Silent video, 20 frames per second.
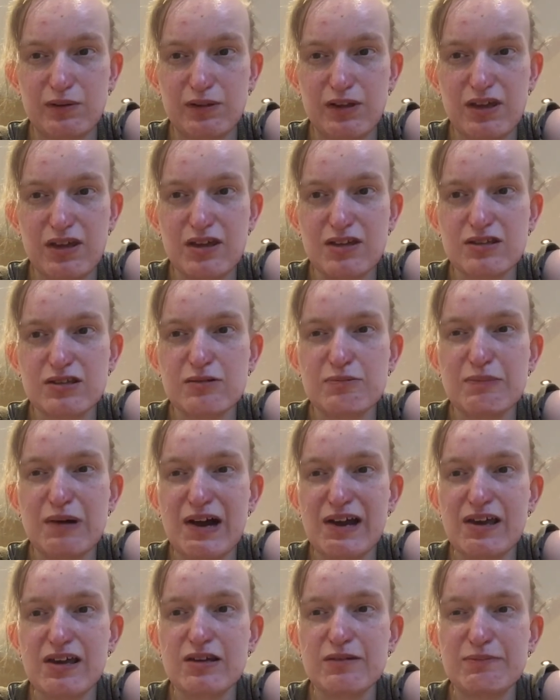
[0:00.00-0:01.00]
He
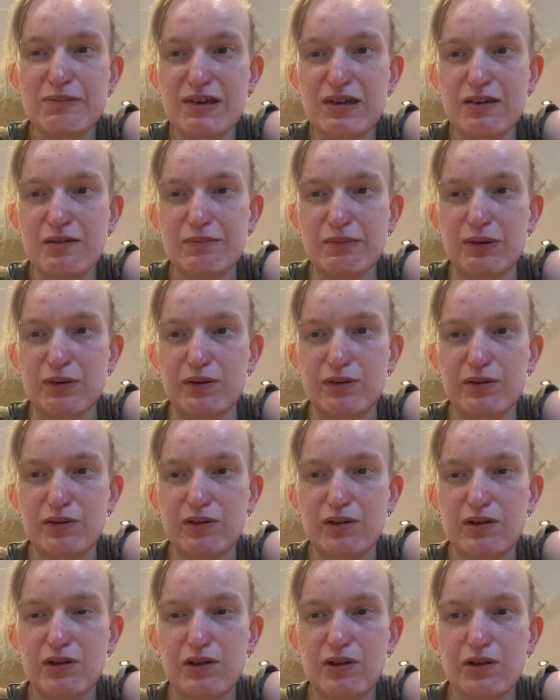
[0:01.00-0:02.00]
inspired people,
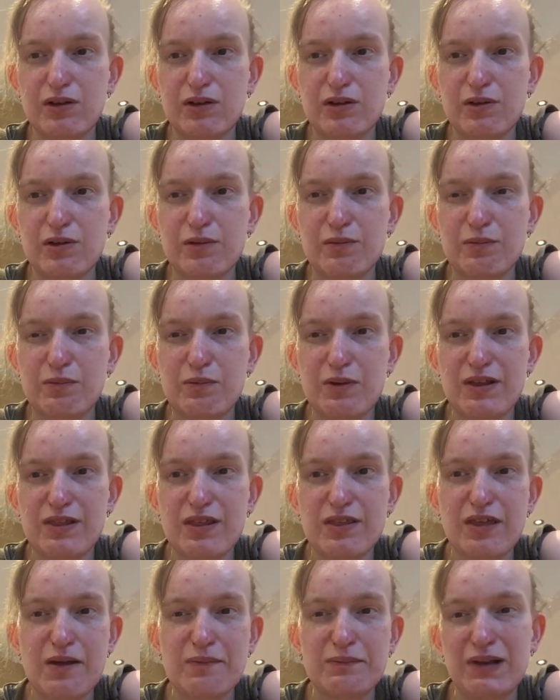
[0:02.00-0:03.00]
whether
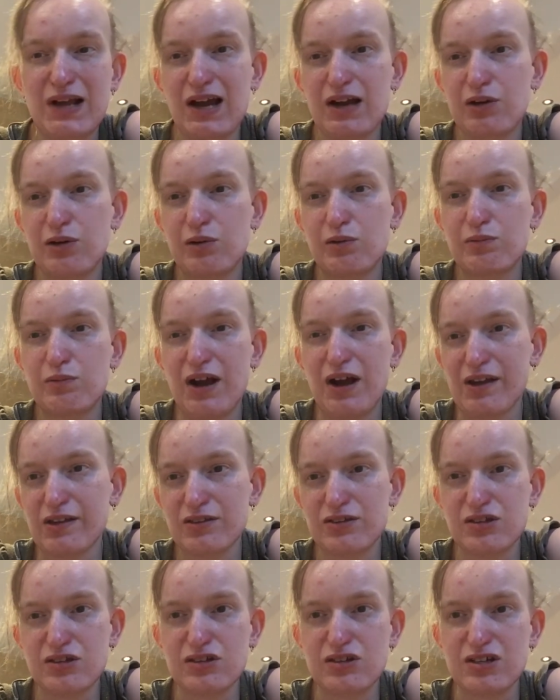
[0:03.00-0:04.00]
they're black or white,
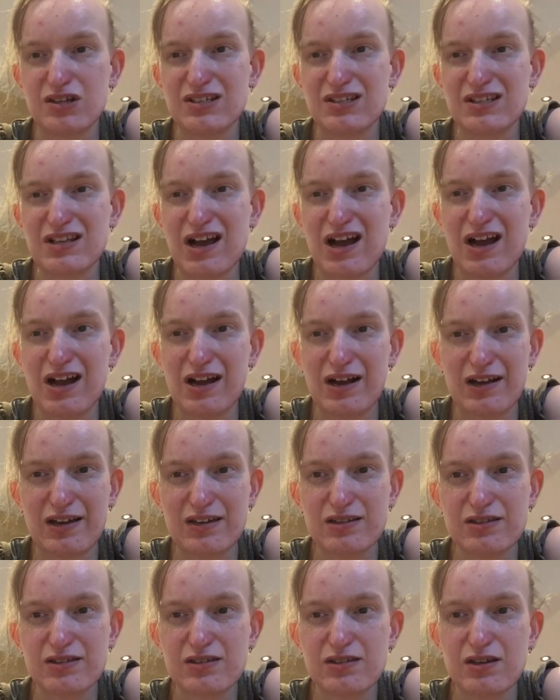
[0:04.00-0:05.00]
to
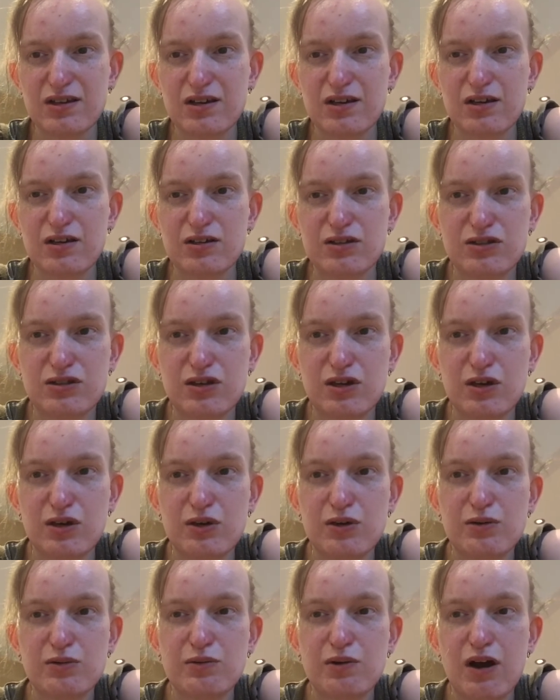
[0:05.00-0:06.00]
decide
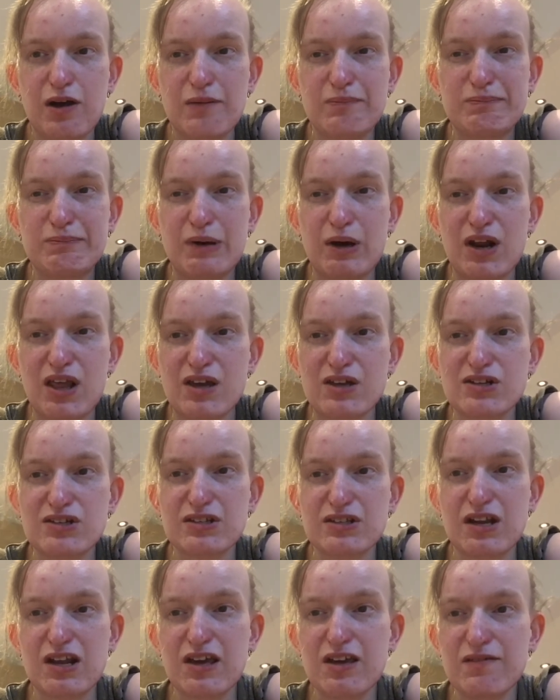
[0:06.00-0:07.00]
to abolish
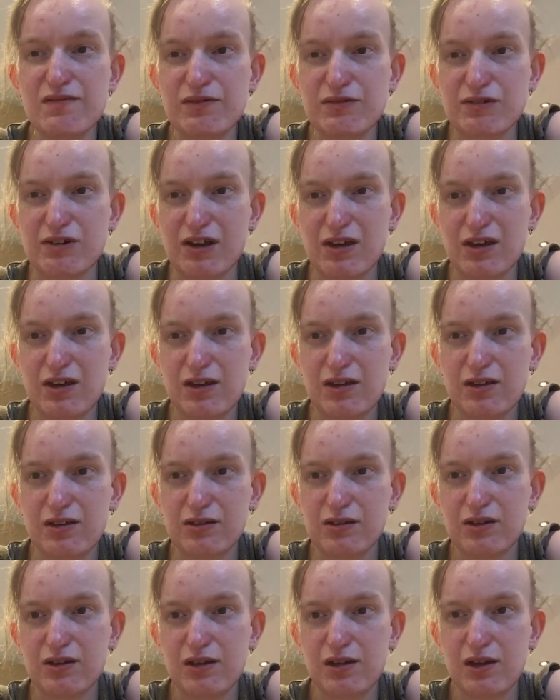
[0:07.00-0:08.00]
slavery,
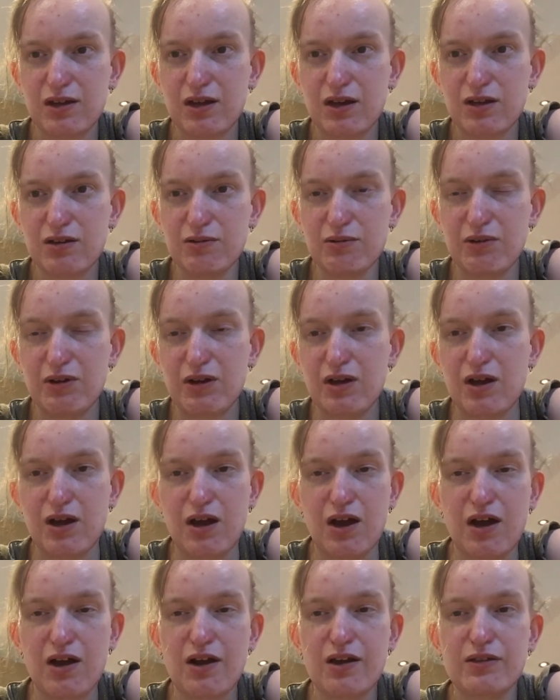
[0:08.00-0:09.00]
you know?
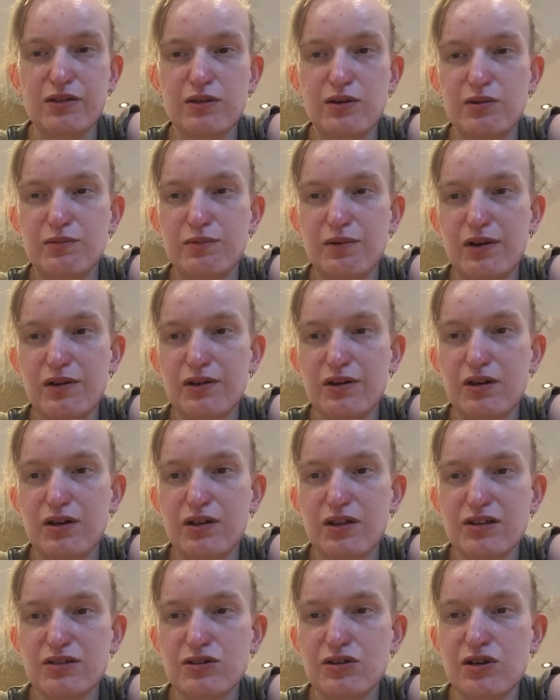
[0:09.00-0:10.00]
And I thought, well, you know,
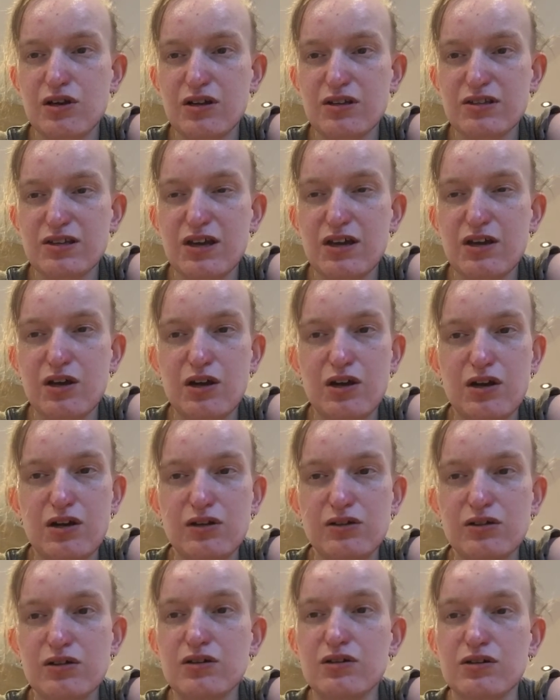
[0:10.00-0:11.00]
that's got to take a lot of
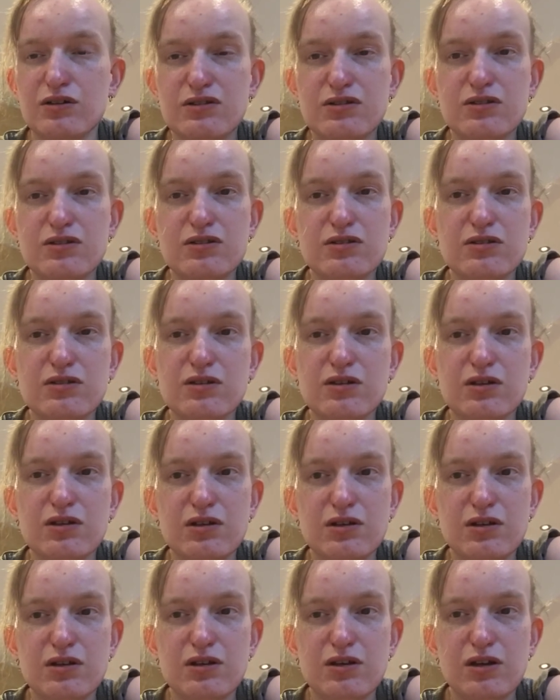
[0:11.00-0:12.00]
guts,
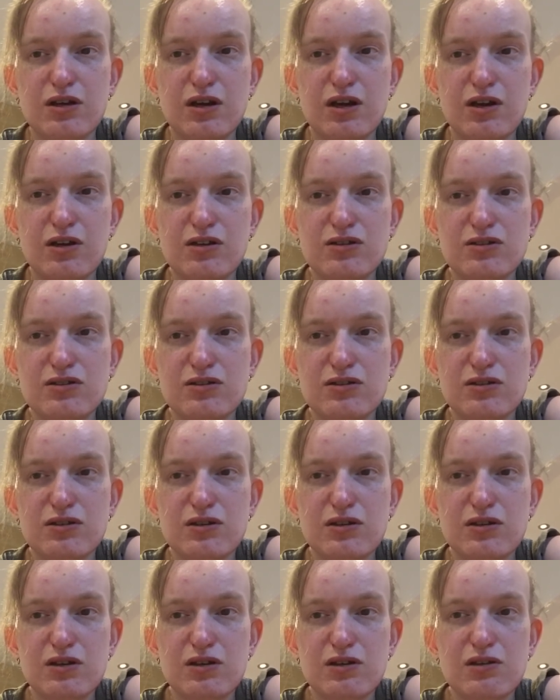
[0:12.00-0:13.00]
you know, because,
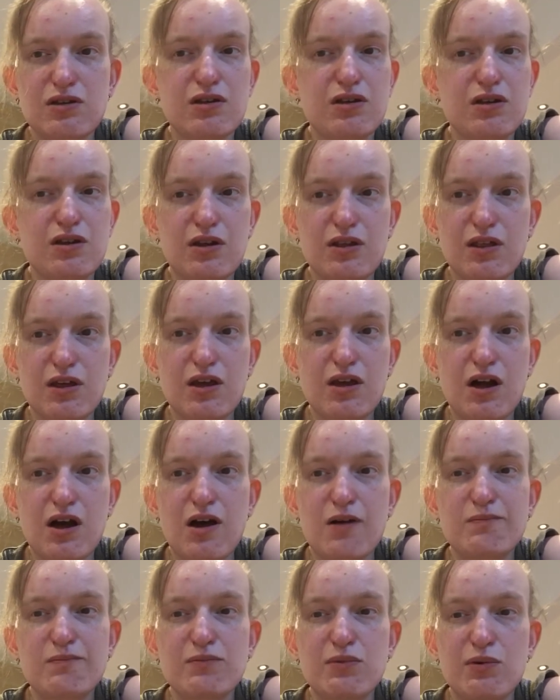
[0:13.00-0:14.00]
you know, they
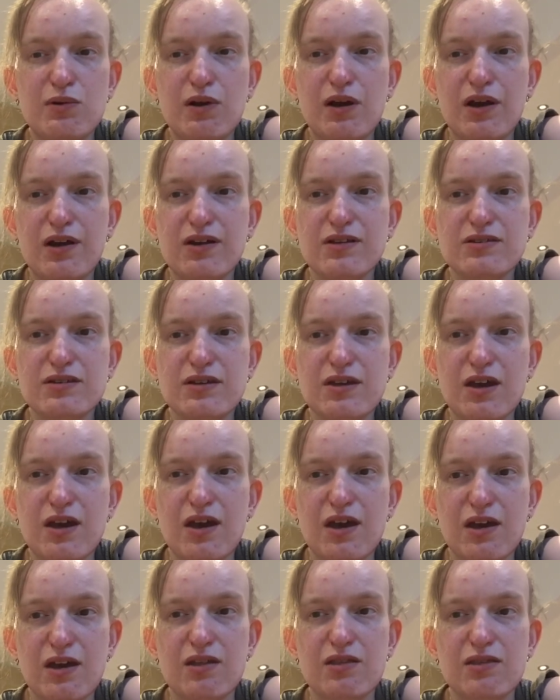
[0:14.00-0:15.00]
are more likely to
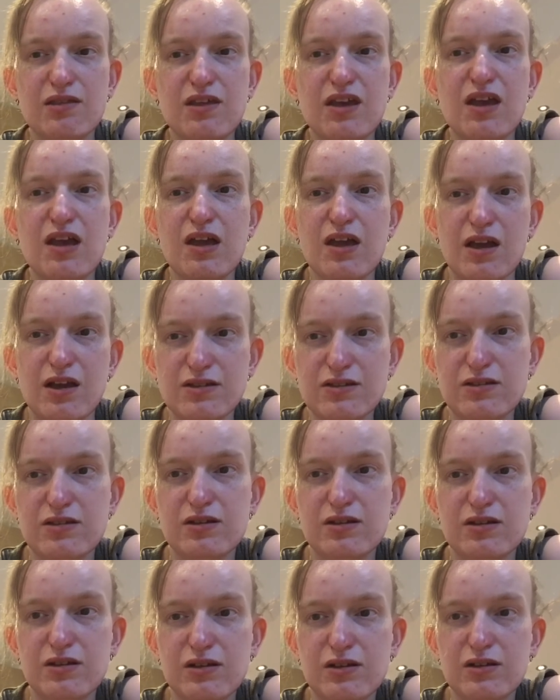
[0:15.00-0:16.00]
get the
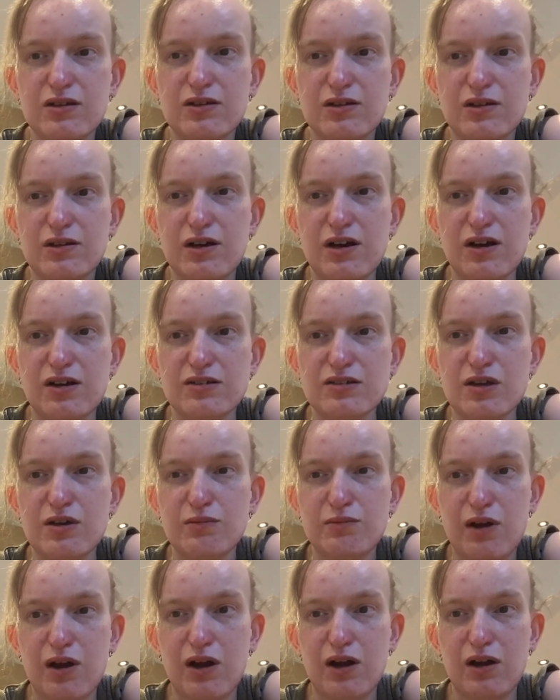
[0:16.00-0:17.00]
hit, as it
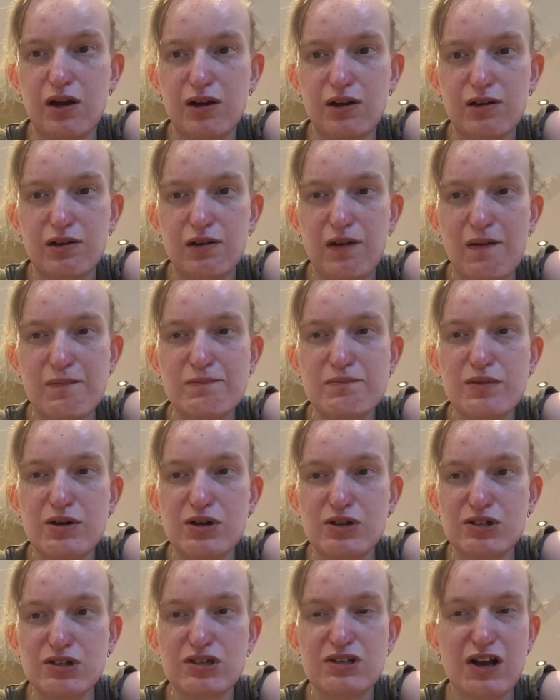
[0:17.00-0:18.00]
were, a
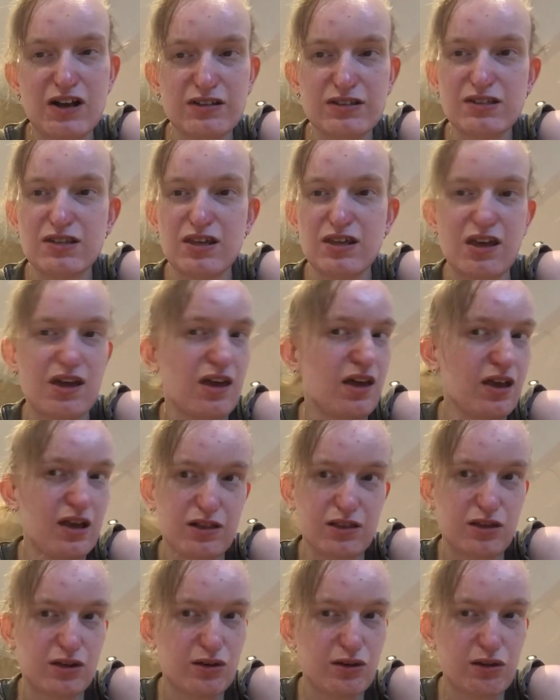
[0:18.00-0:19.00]
much nastier
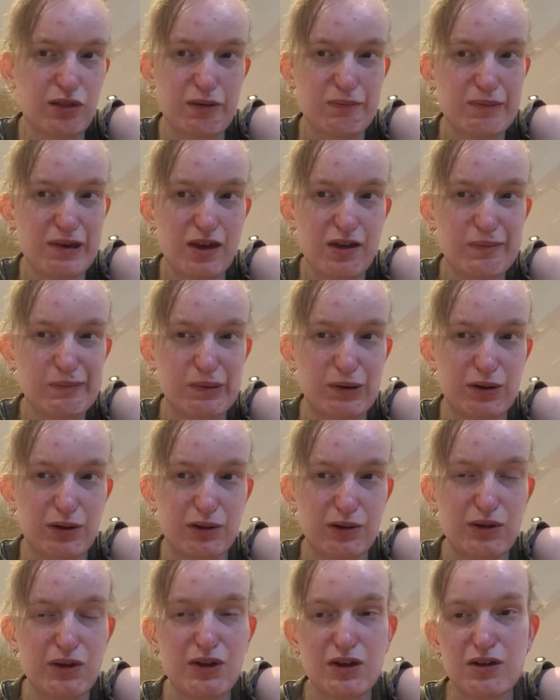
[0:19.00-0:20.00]
hit than other people.
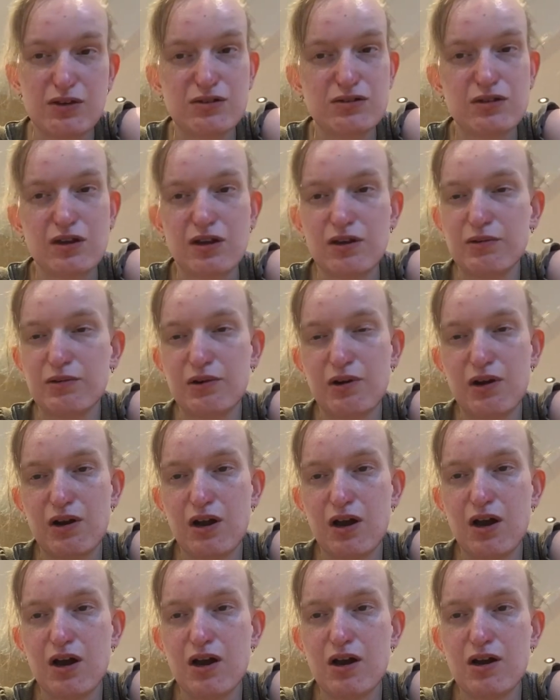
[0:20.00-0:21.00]
So
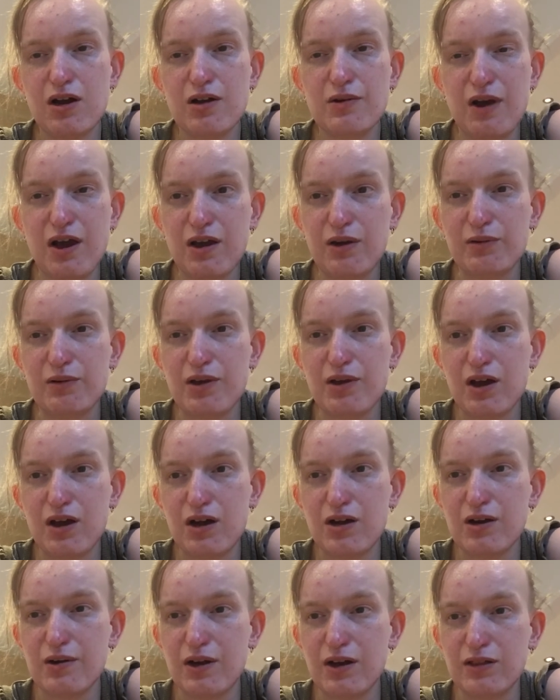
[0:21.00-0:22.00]
Olaudah
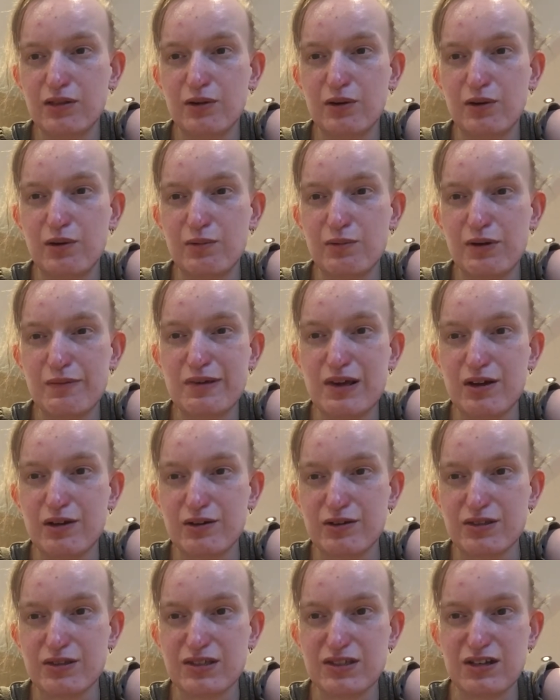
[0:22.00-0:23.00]
Equiano I thought would be a
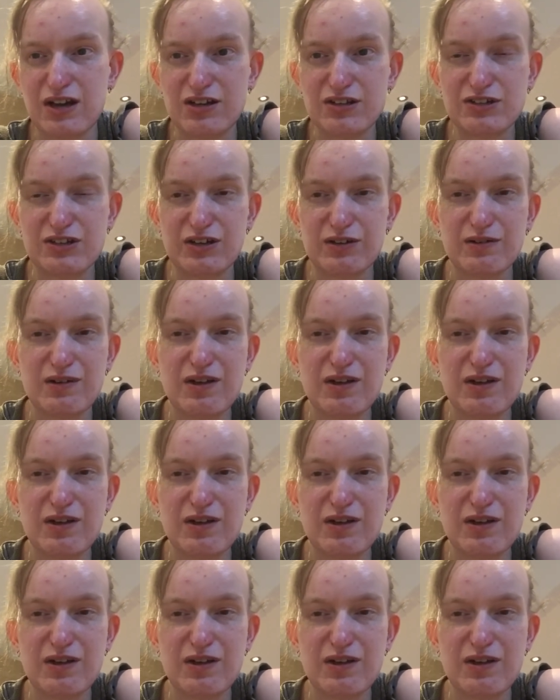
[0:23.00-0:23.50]
good statue.